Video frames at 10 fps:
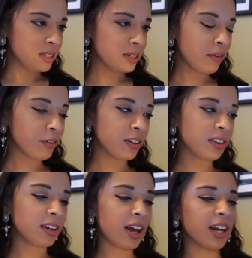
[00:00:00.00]
different
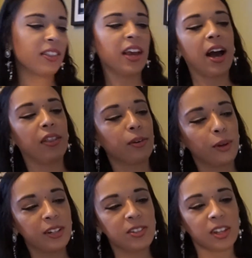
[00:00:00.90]
than kind of the other ones.